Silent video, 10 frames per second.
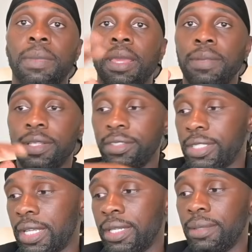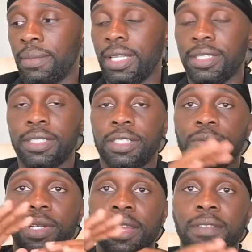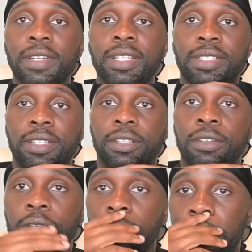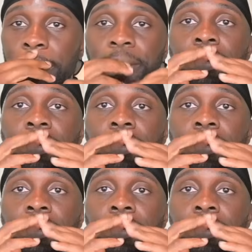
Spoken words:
Maybe they're sending messages, whatever it is that they're doing.